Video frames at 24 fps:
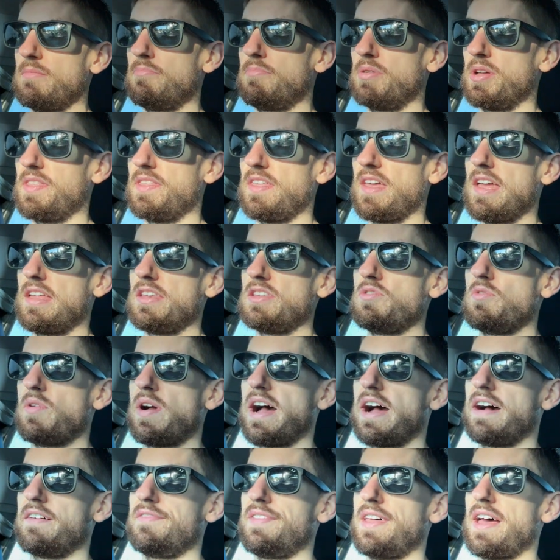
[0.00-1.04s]
But then you
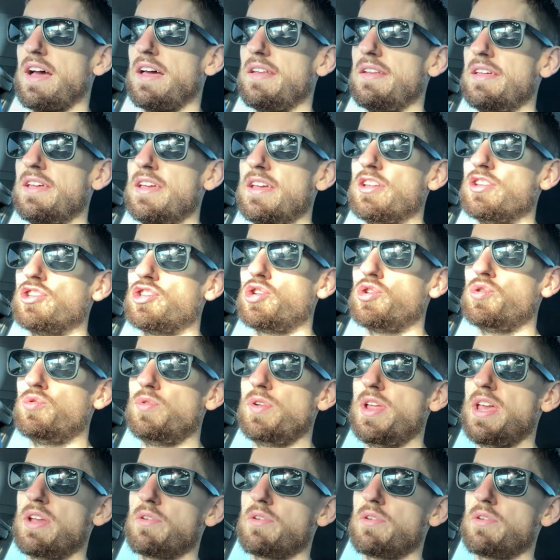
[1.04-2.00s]
have that 2-day